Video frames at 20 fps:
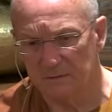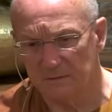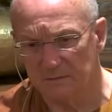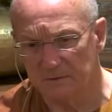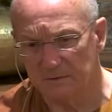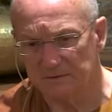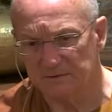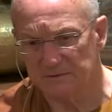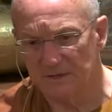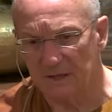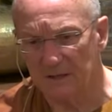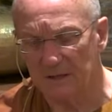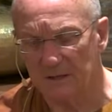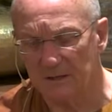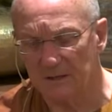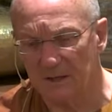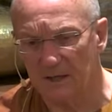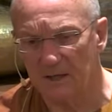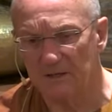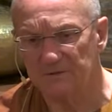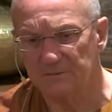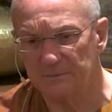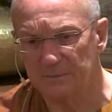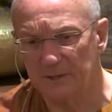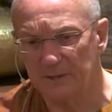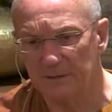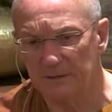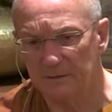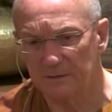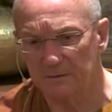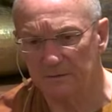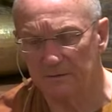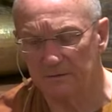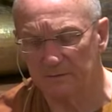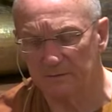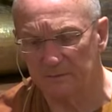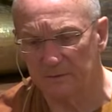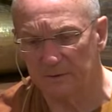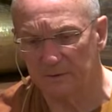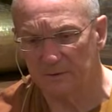second aspect
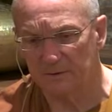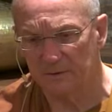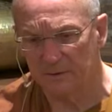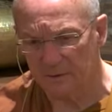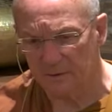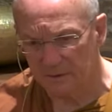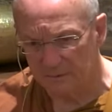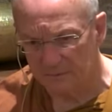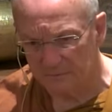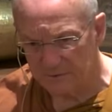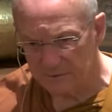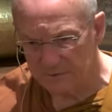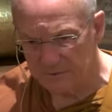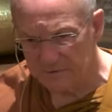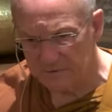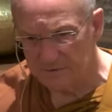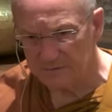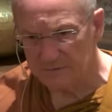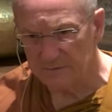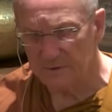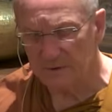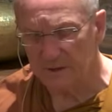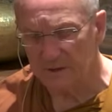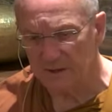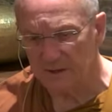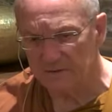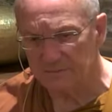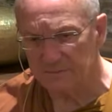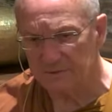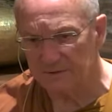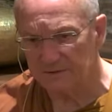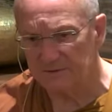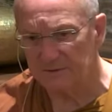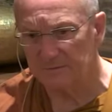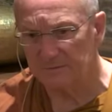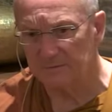of these aspects of